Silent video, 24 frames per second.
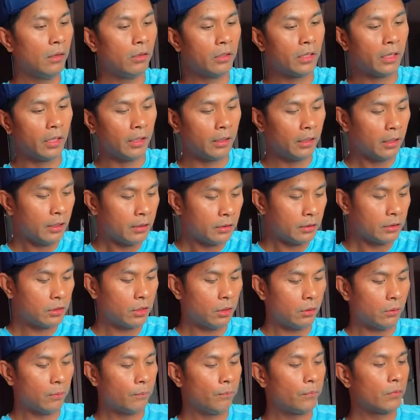Okay,
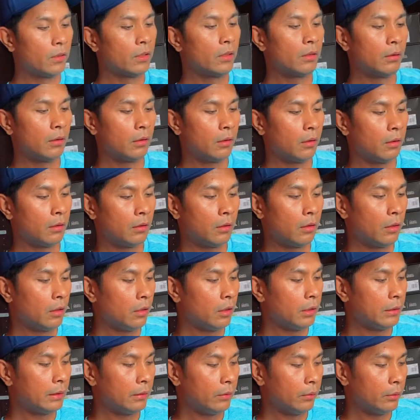so
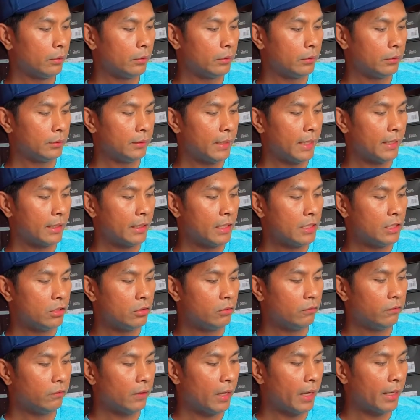Nike
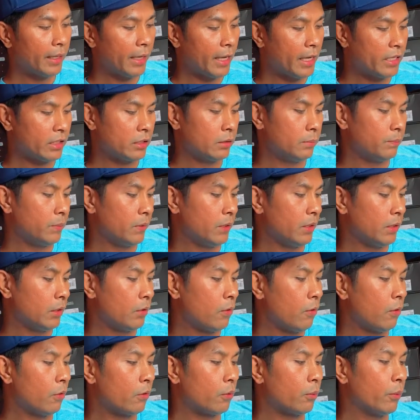Supply SP
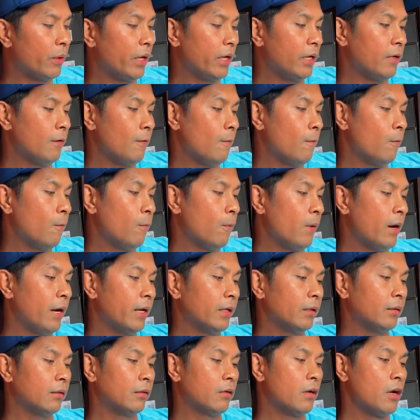colorway,
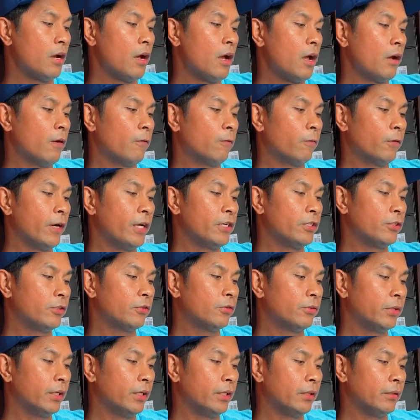white, rage
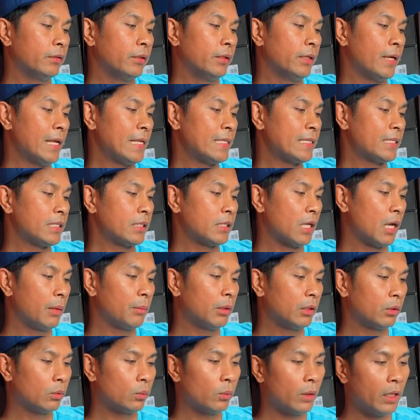green, and
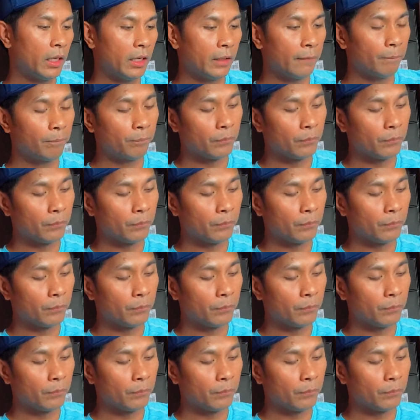summit white.